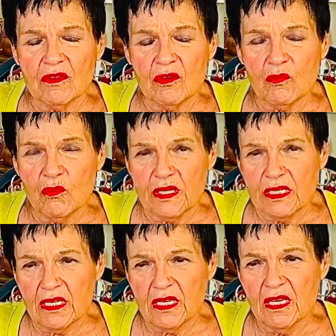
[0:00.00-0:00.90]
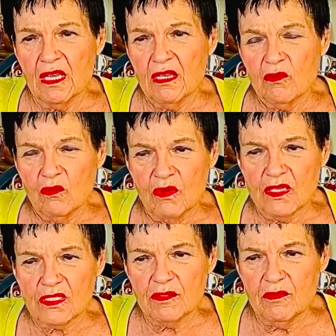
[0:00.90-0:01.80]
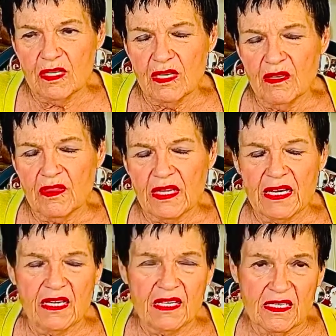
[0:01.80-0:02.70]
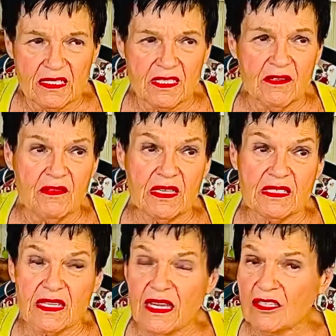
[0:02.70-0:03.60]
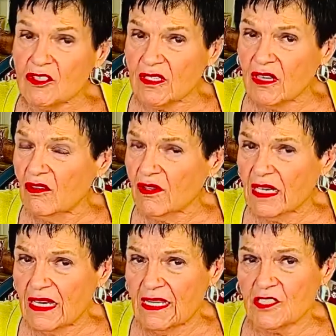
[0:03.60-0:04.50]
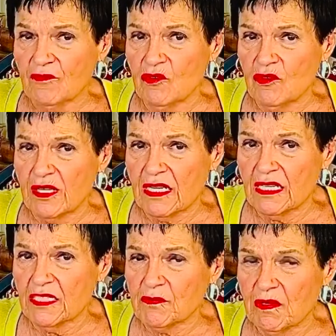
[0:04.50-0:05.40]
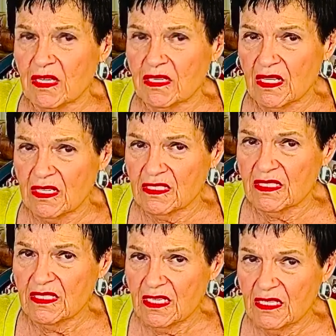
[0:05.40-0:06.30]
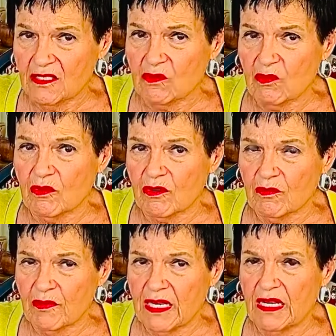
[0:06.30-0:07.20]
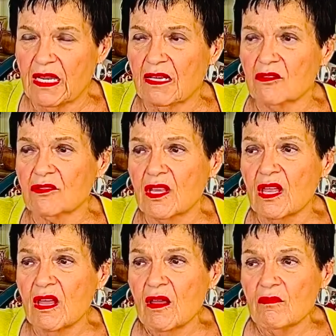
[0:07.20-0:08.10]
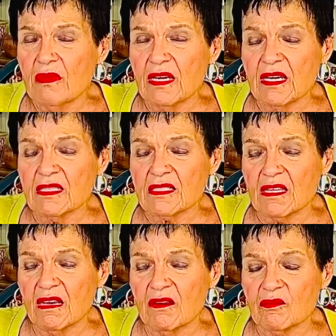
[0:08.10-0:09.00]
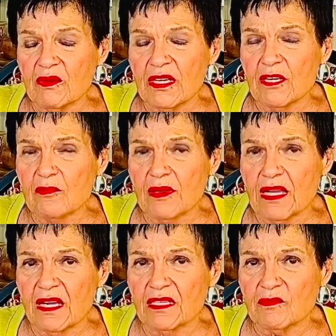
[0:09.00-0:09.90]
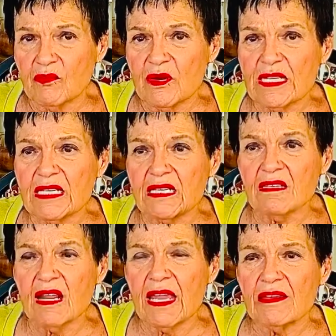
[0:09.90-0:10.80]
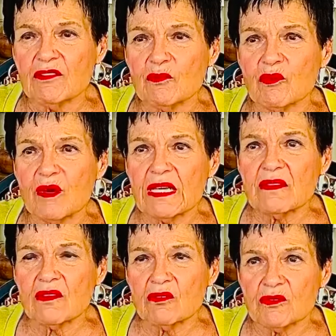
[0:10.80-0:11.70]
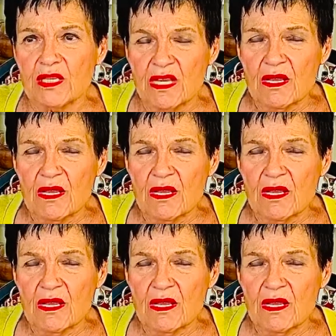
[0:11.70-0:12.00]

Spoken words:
a week, once a month, an intensive, and it's actually only lasts 4 days, but it is intense. We work many hours, but it's really about how to break those